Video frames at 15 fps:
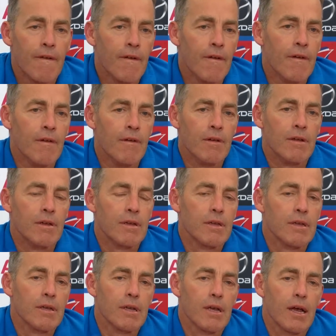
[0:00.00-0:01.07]
your thoughts around
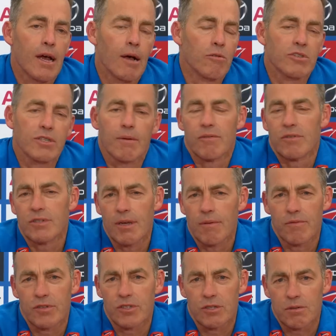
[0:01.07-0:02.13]
that? Well, some
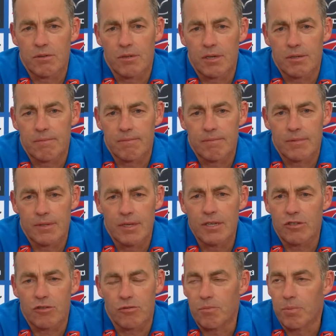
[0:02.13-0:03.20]
of us, like,
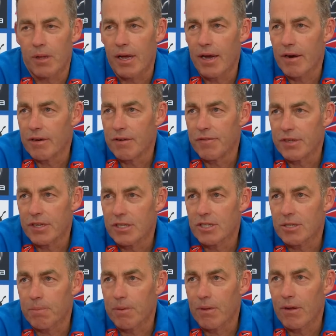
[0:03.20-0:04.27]
he's a good player, and if he gets
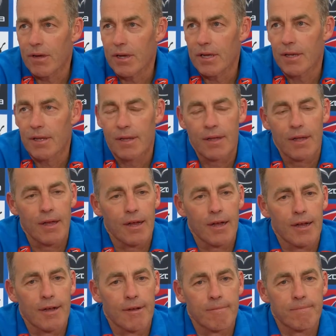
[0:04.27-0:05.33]
supply, he
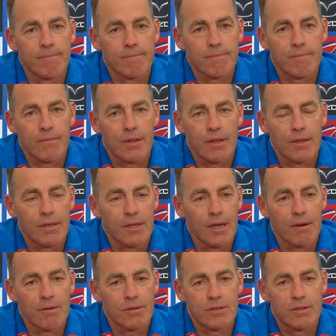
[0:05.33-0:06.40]
would
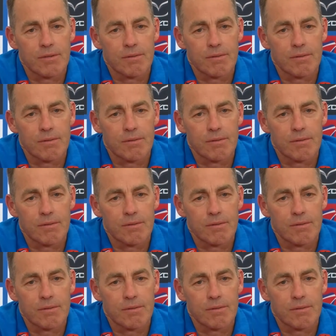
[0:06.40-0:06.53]
have